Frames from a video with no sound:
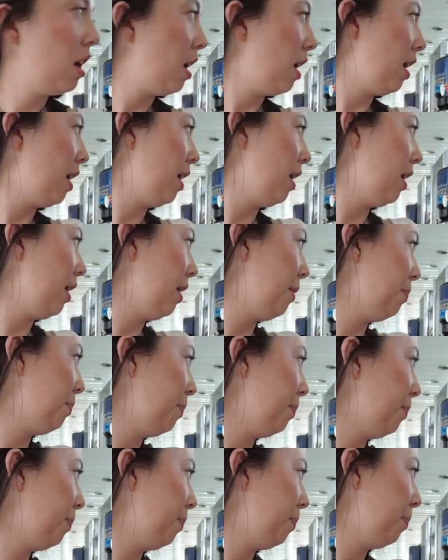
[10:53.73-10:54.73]

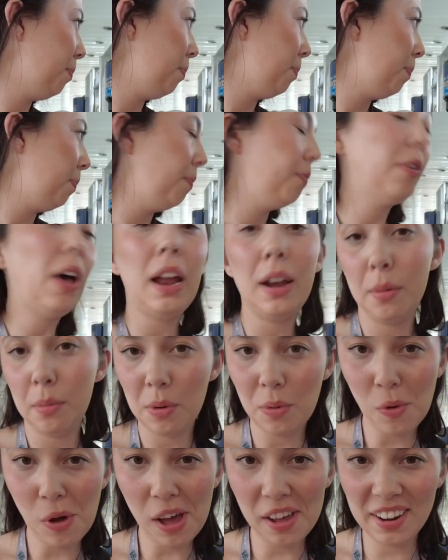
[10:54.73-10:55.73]
Uh, vitamin
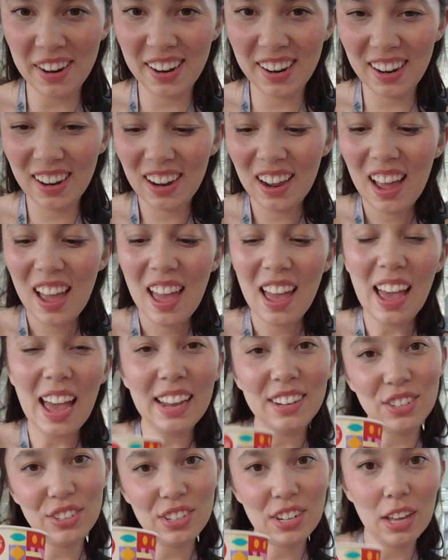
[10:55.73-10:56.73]
water
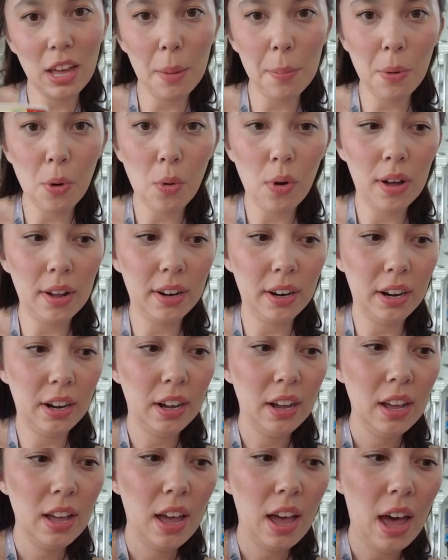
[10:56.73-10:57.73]
and just a cup of water.
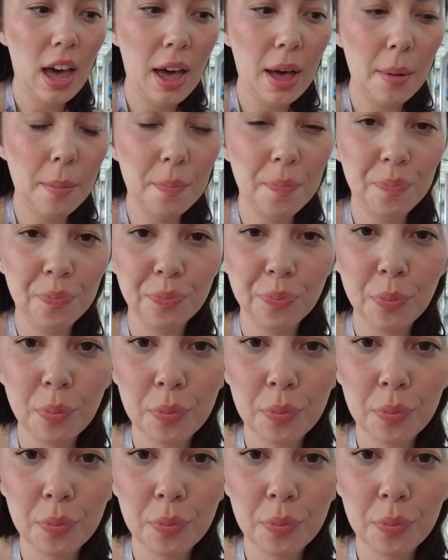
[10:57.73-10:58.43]
Um,